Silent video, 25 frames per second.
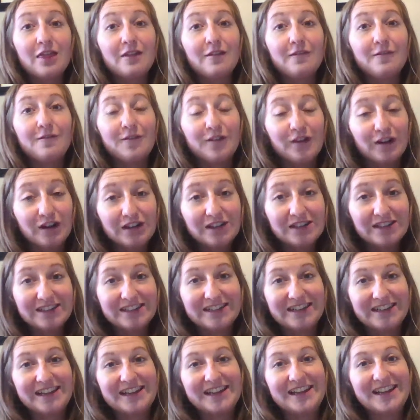
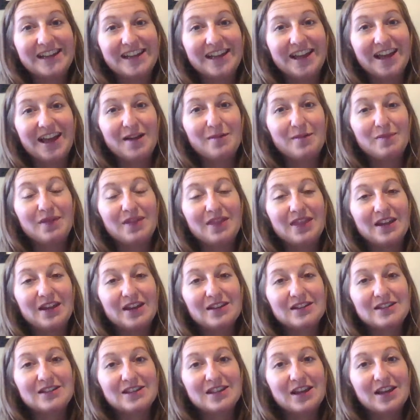First,
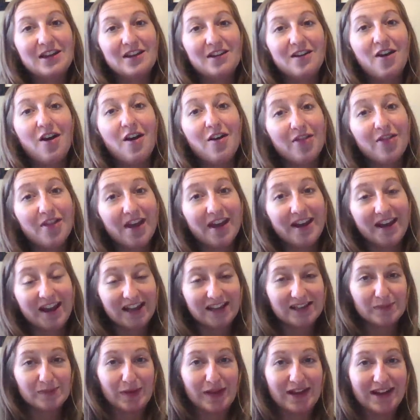there's the online
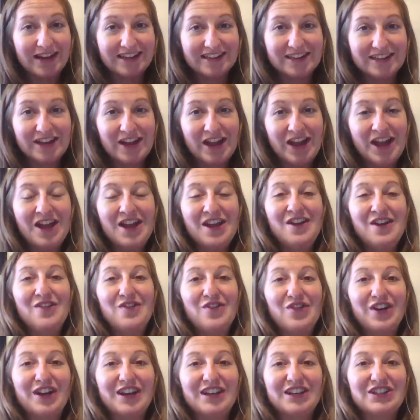aspect,
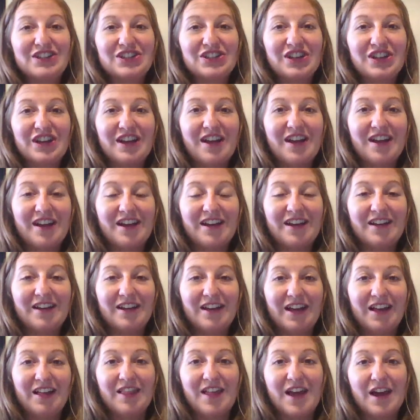which
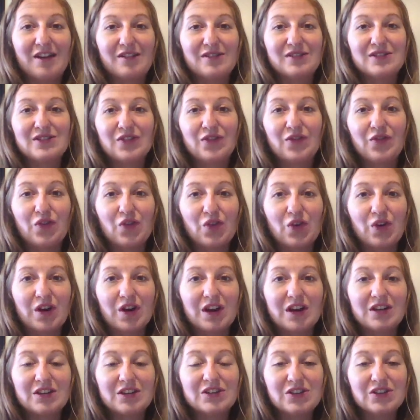allows
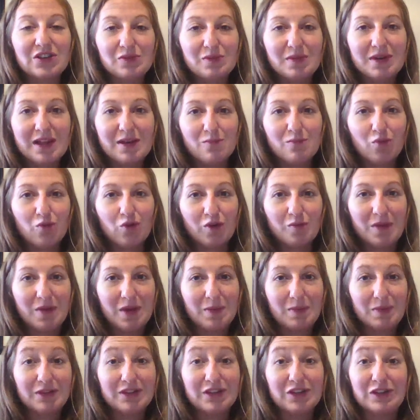for so many more
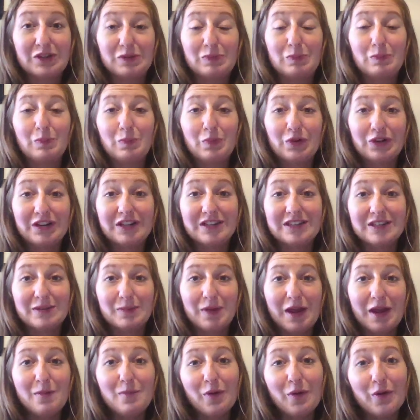people to
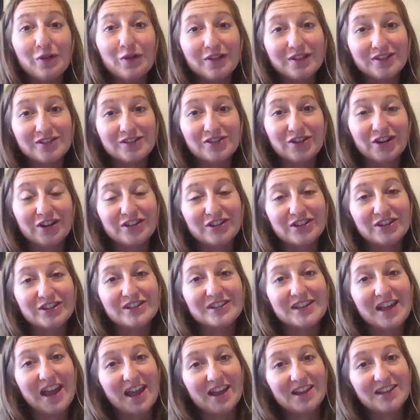participate, both
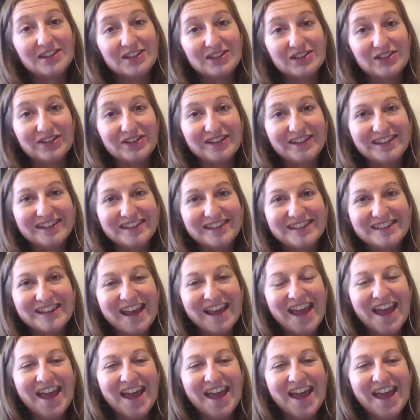instructors and students,